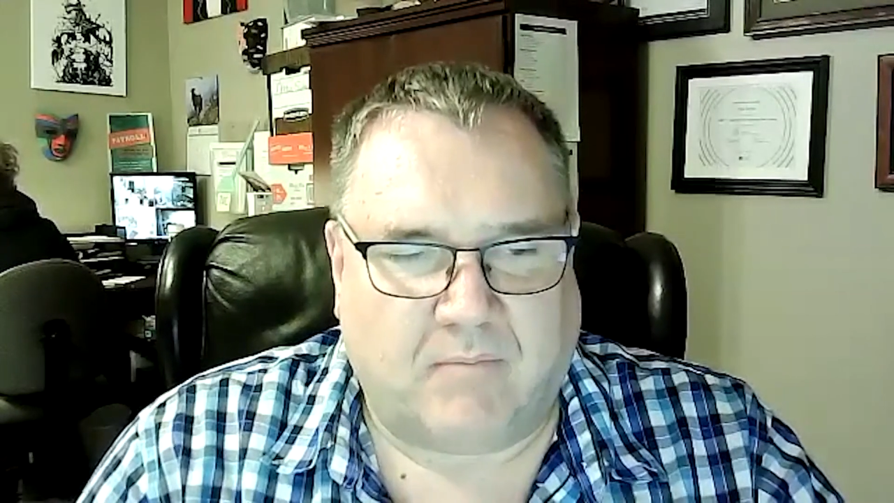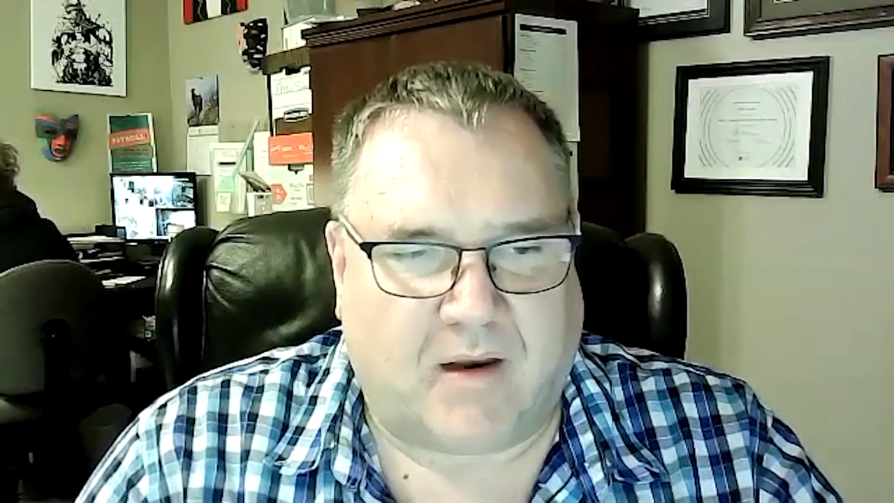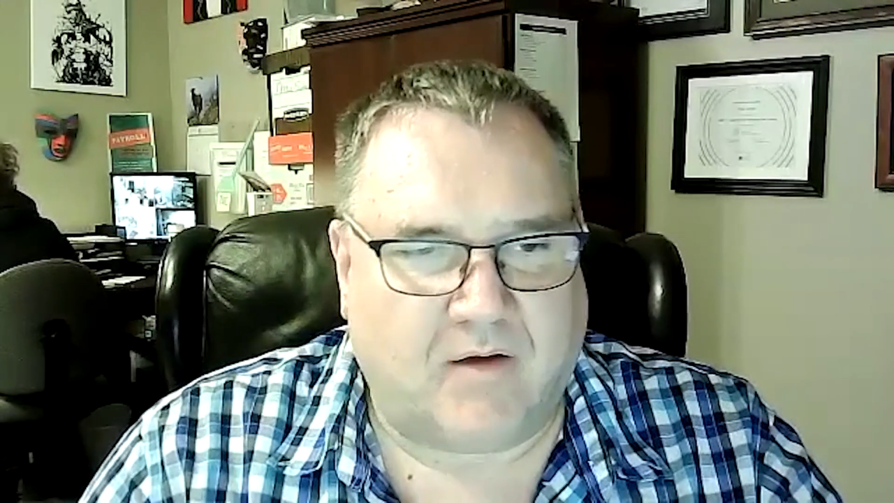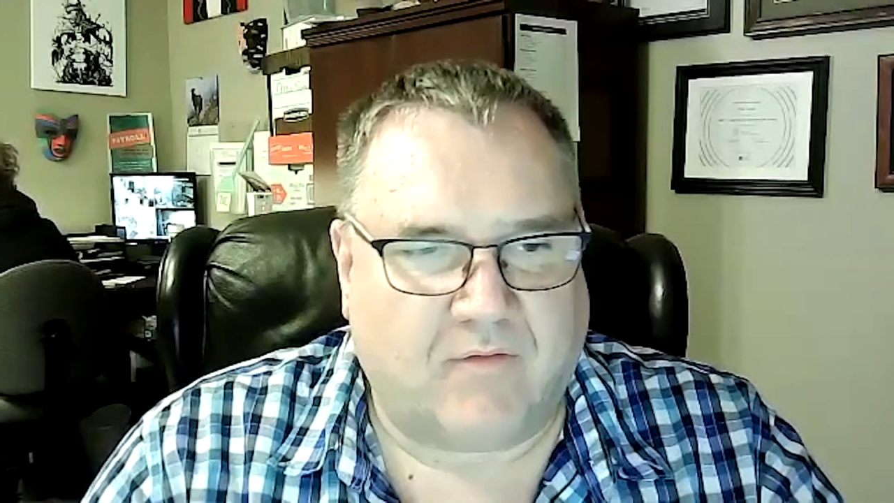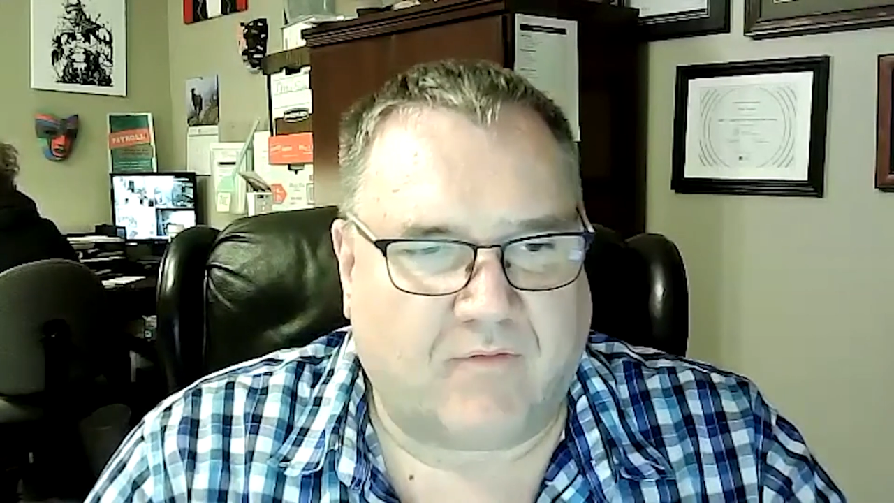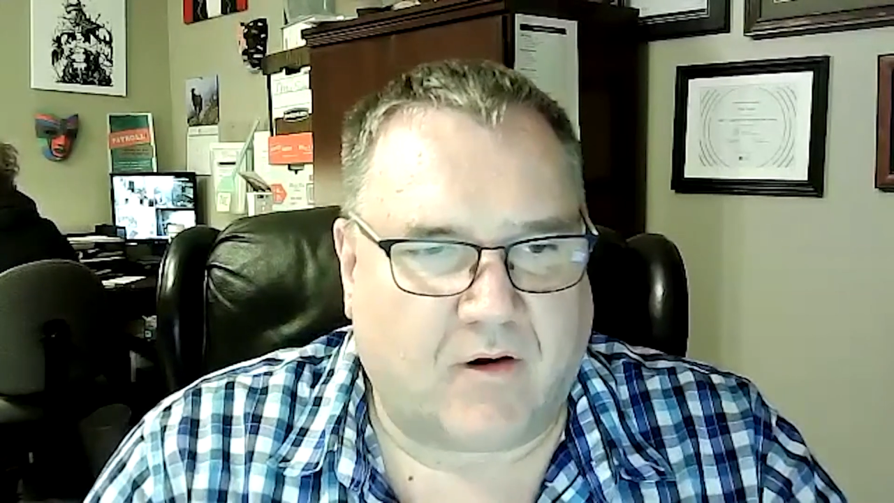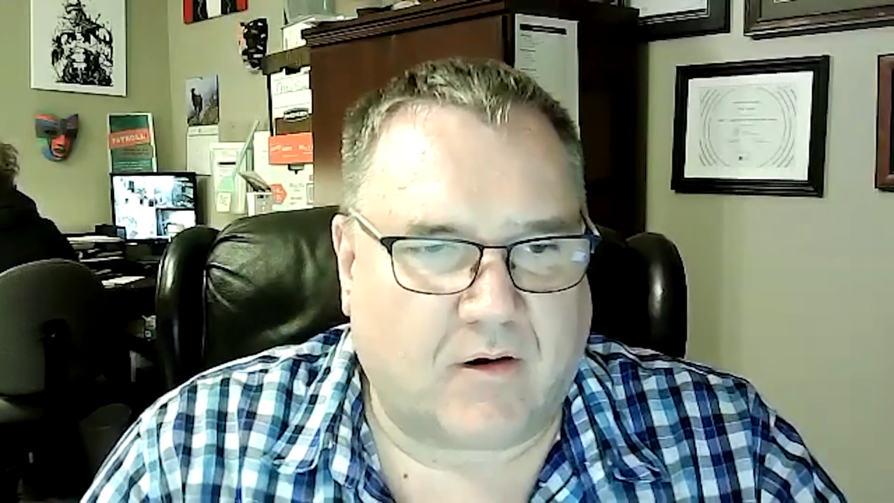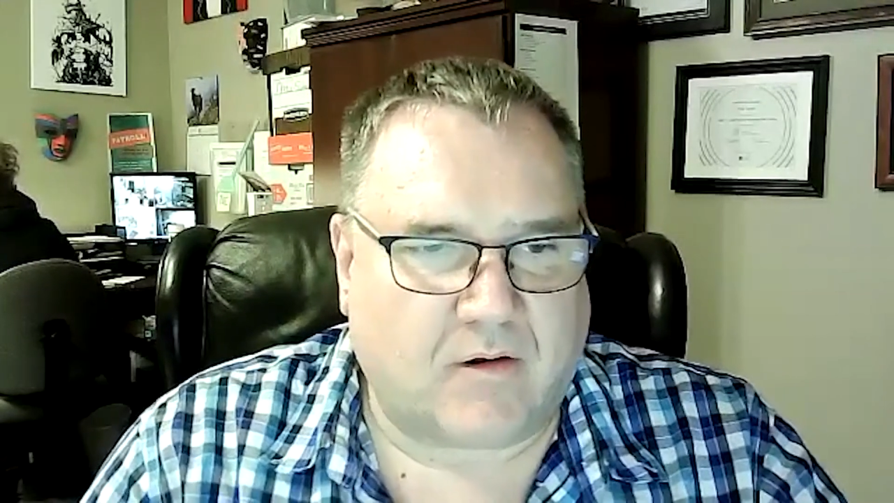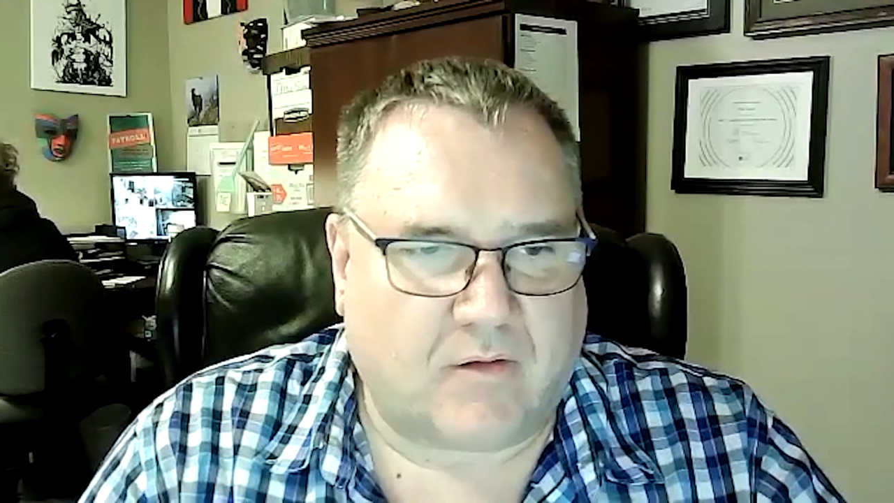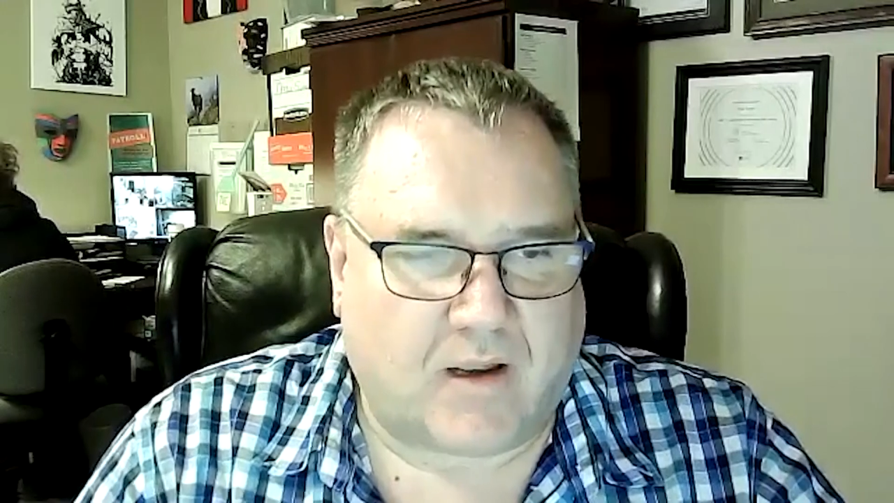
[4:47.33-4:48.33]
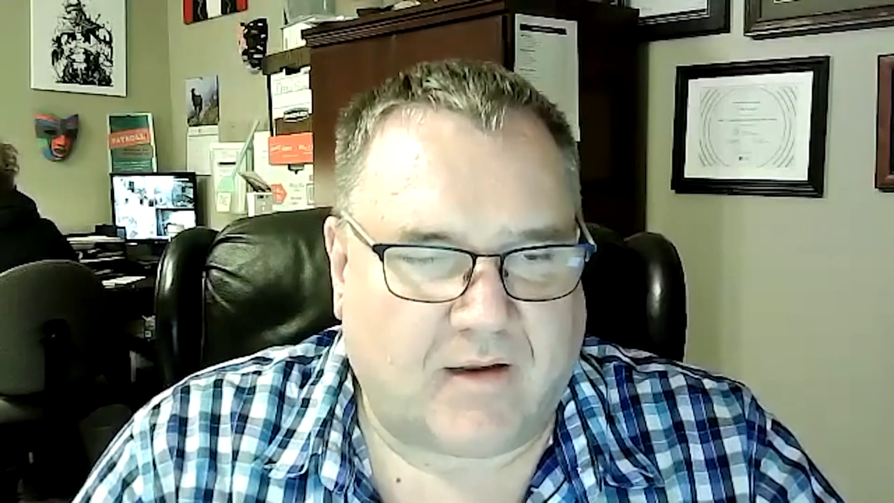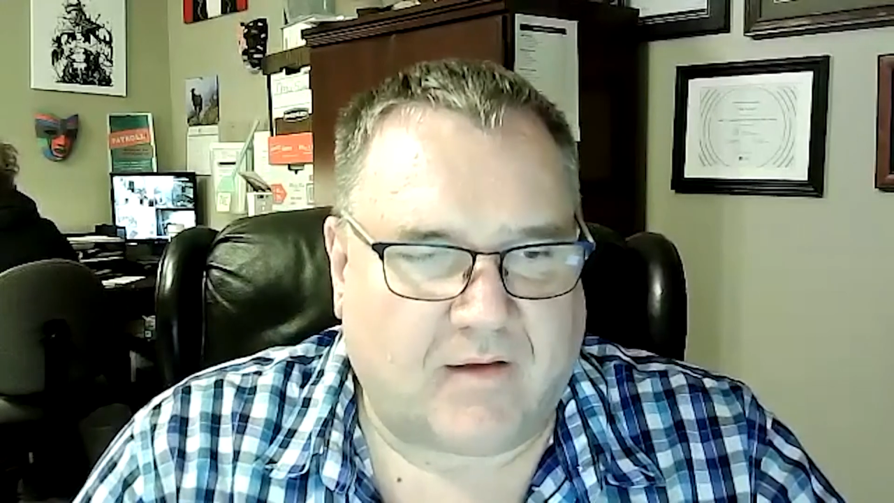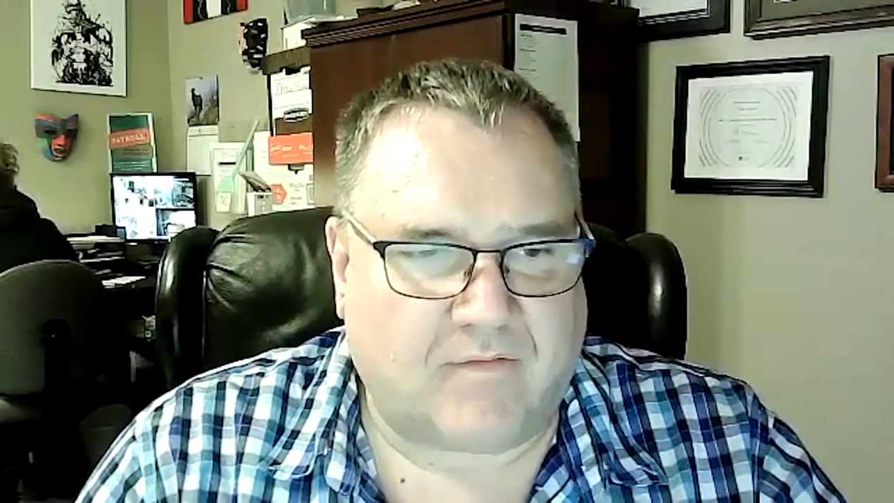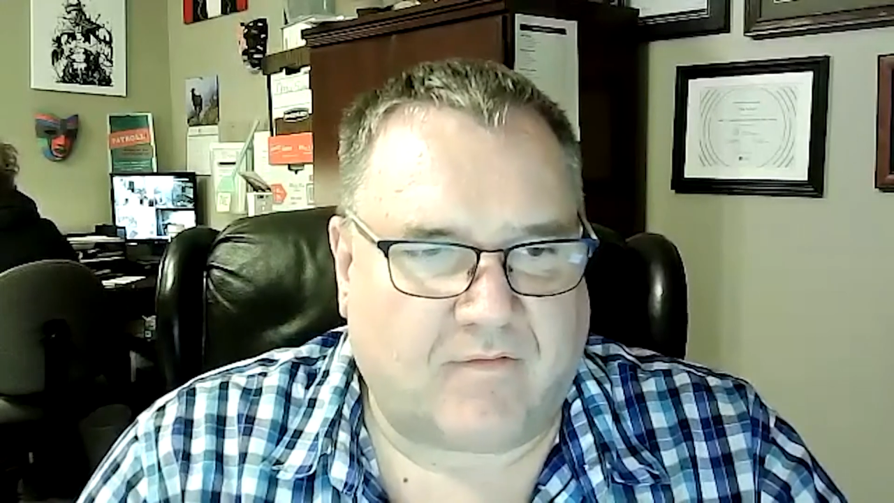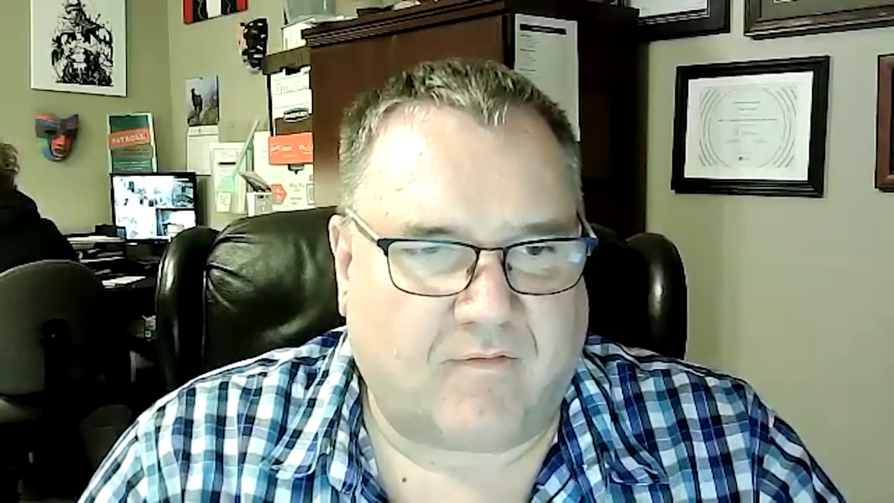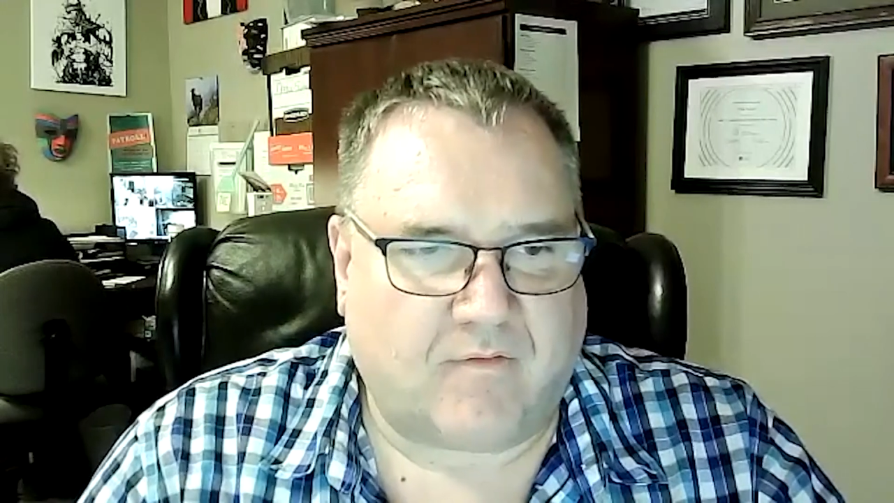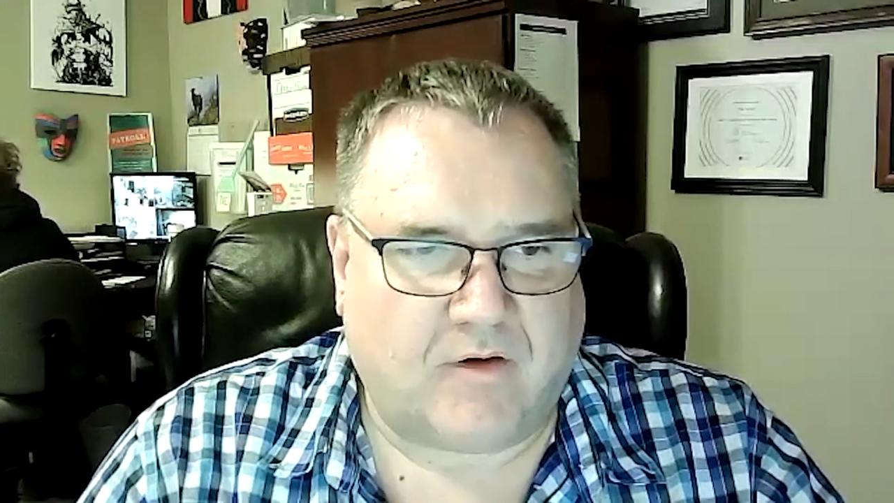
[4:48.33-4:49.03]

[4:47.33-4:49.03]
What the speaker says: many of our clients,